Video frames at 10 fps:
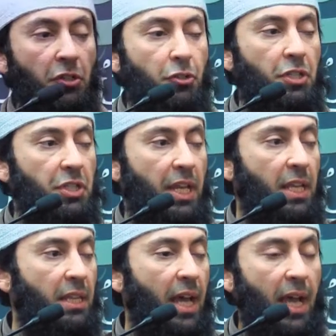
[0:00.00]

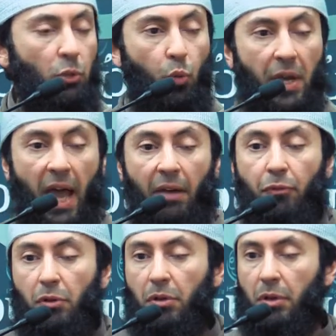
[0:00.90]
interesting that
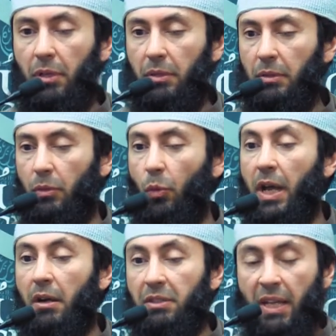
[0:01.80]
whenever
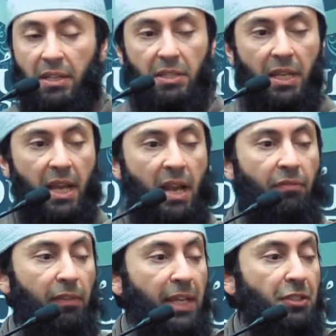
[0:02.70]
we are tested and
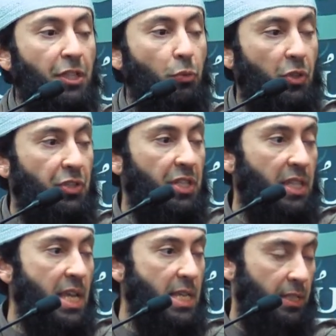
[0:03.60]
afflicted with
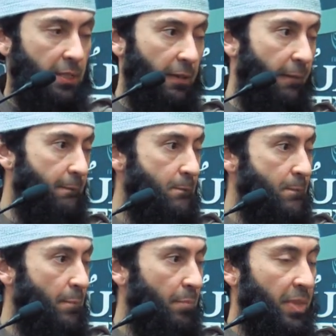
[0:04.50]
disease,
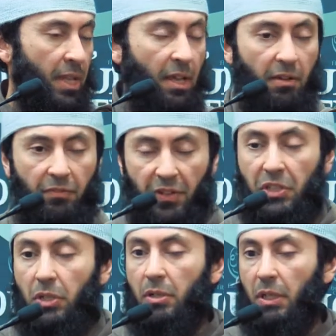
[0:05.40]

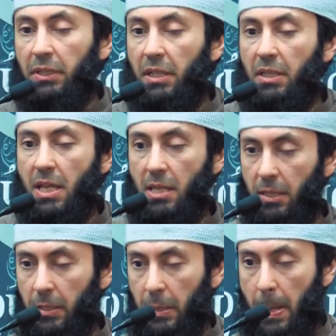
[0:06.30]
physical
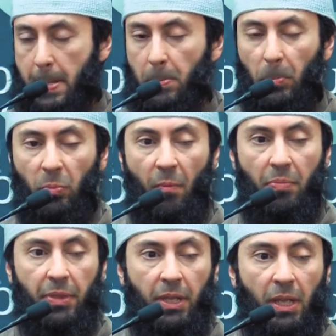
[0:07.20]
disease,
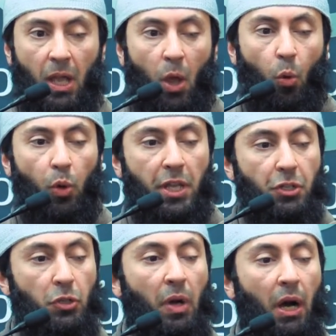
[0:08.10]
we
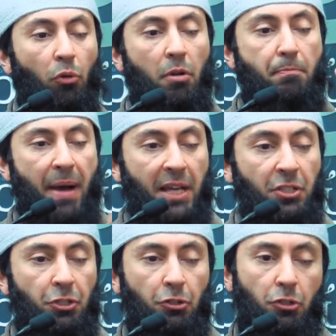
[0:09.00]
do our
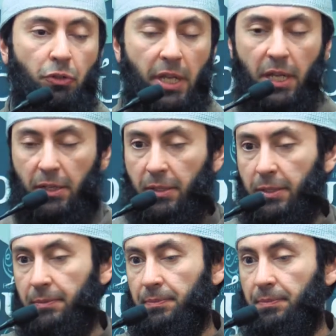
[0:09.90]
best to treat it.